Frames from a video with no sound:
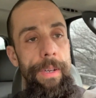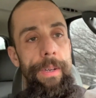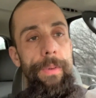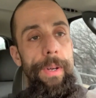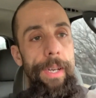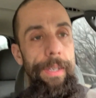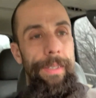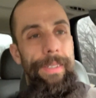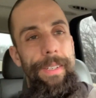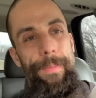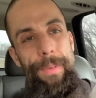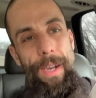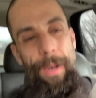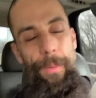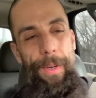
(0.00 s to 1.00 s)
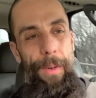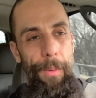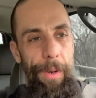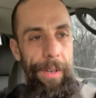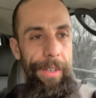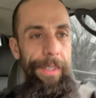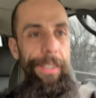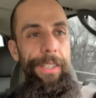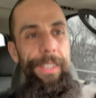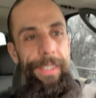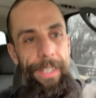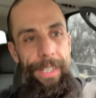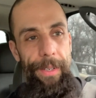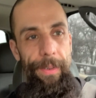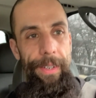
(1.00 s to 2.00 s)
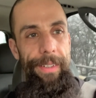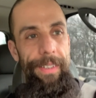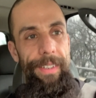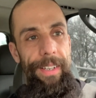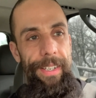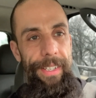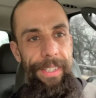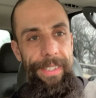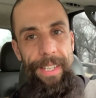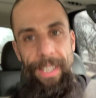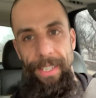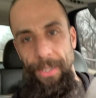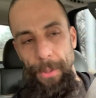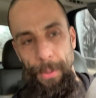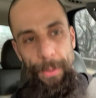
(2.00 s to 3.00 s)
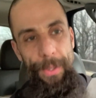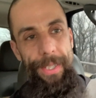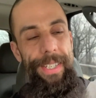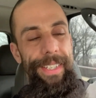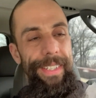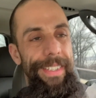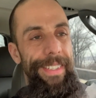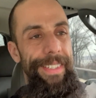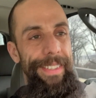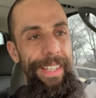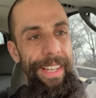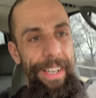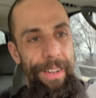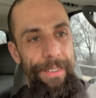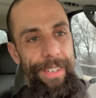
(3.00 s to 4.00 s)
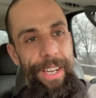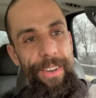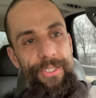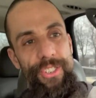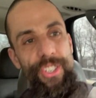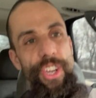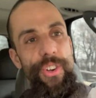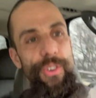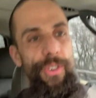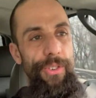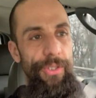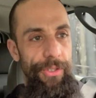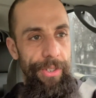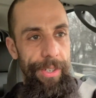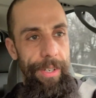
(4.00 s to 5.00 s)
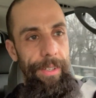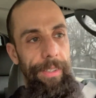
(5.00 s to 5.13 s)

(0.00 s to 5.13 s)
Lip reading: Well, probably wouldn't work in the hood anyway. They're not going to take tools because they don't use tools.